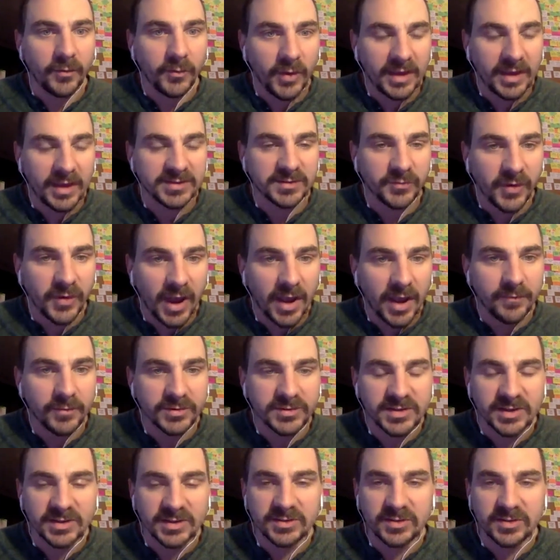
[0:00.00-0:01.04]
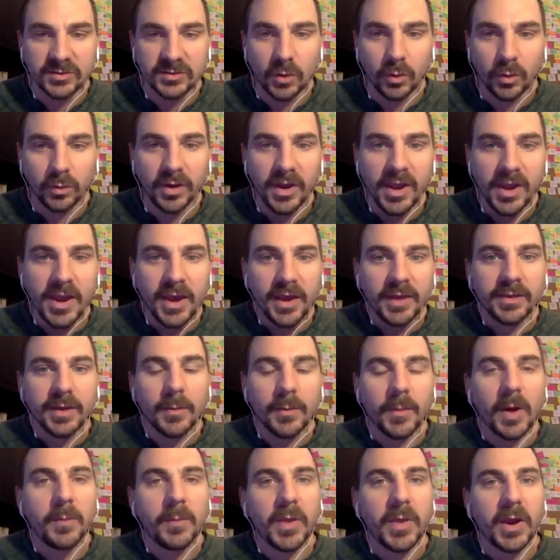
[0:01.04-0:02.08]
as 5 or 6 years old that
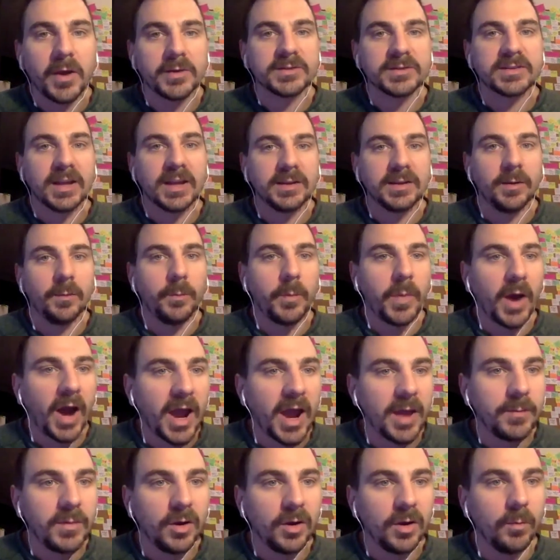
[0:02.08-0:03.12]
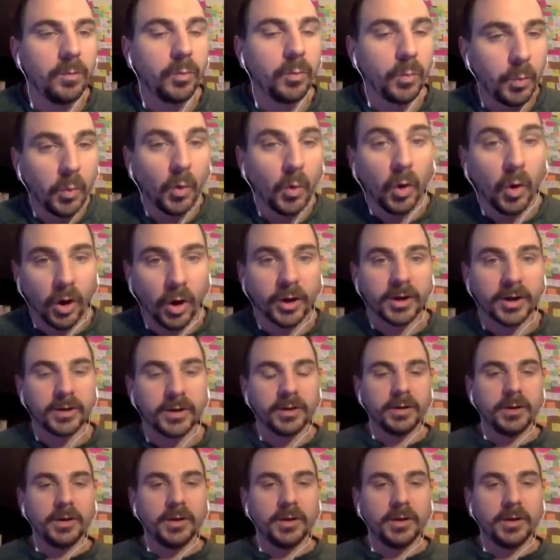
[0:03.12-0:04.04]
my parents had to buy me a book